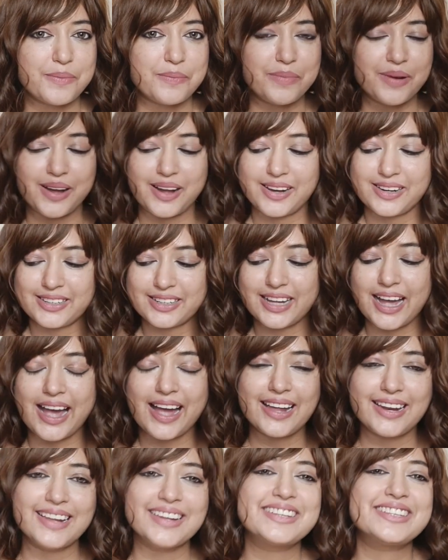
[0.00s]
but
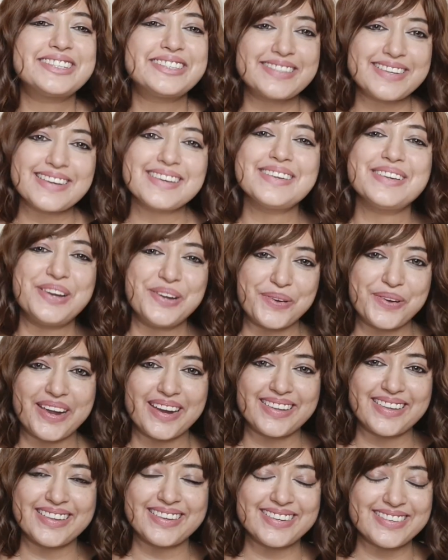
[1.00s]
let's still look
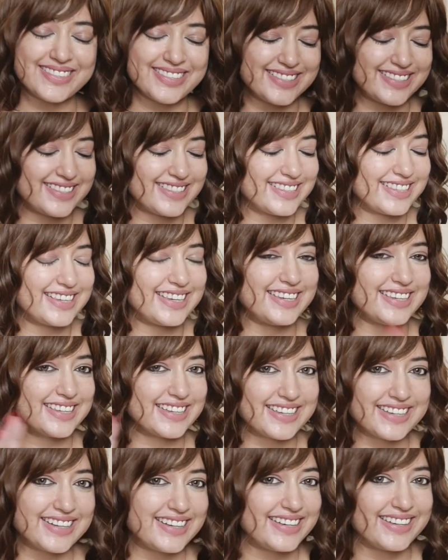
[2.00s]
at this
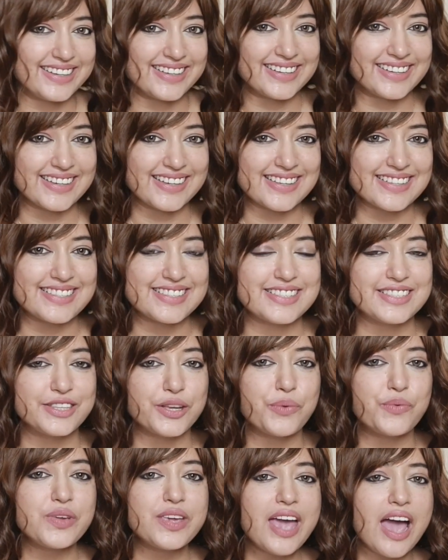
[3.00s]
ingredient list.
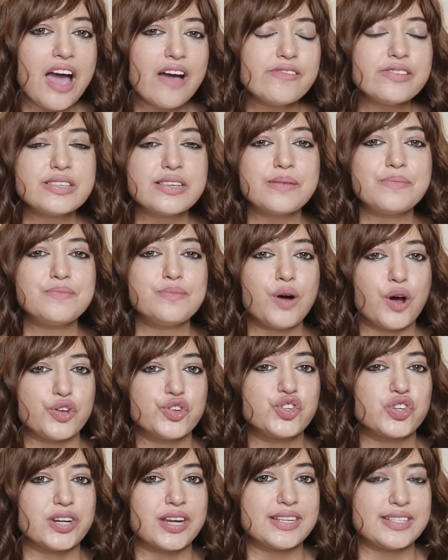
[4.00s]
So we have some
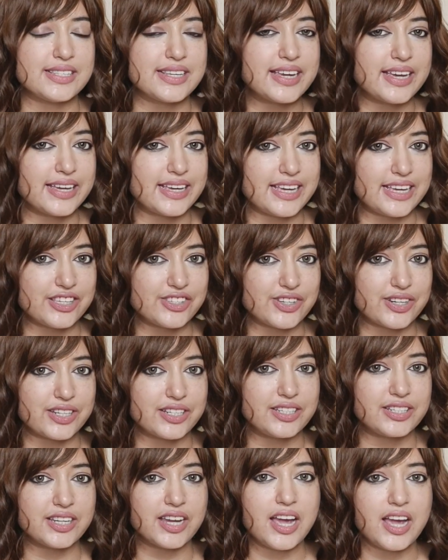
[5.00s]
moisturizing
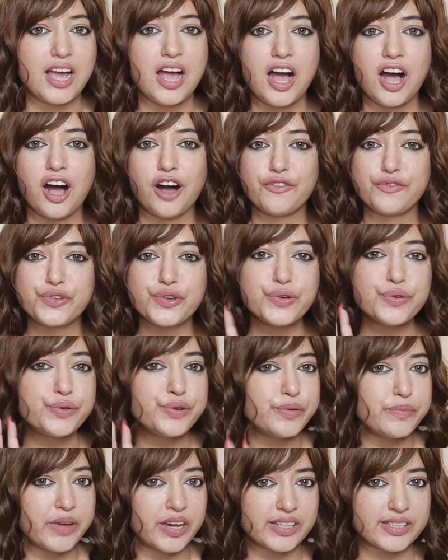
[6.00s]
agent, a few
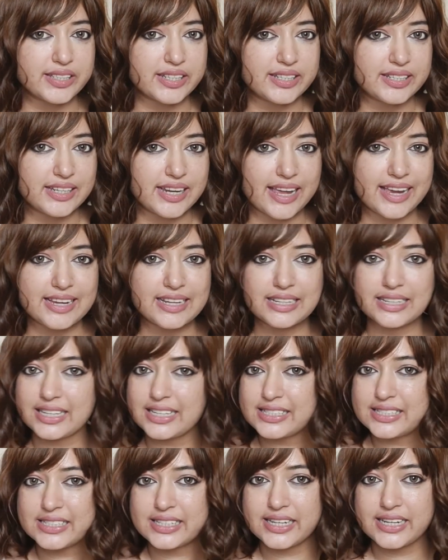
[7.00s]
humectants like
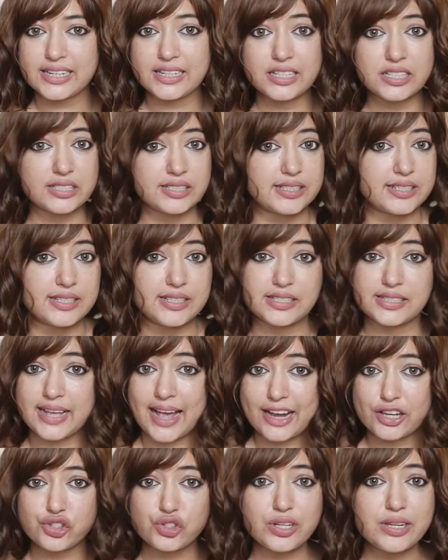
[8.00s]
glycerin. Glycerin is
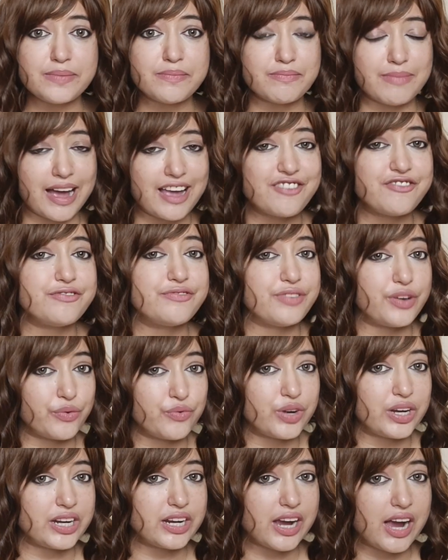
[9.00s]
actually my
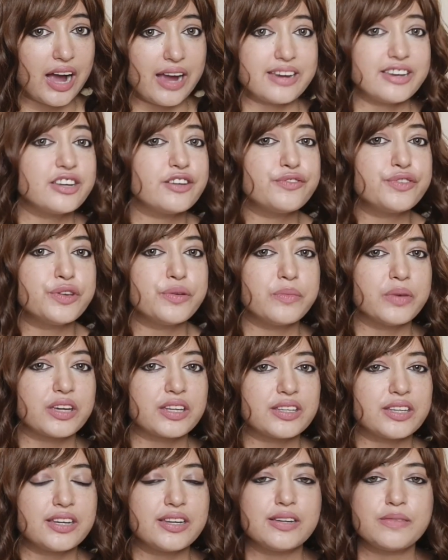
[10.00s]
favorite kind of
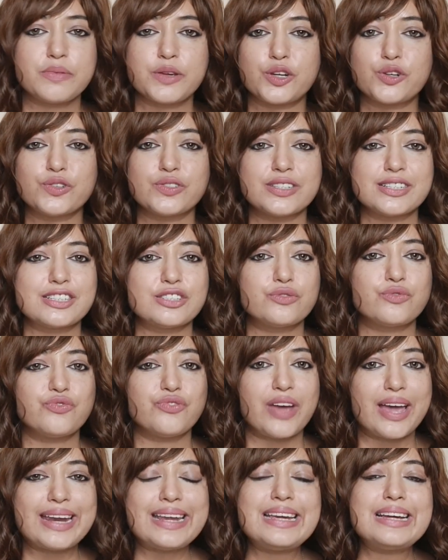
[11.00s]
humectant because it's
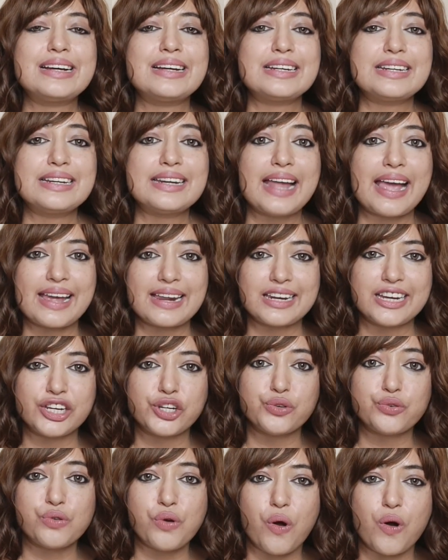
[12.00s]
very unlikely
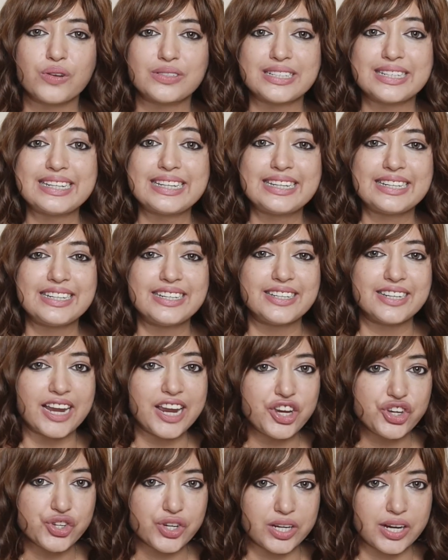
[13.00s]
to cause an
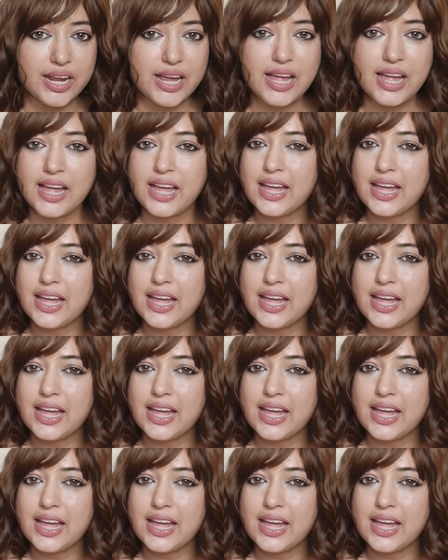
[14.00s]
irritation.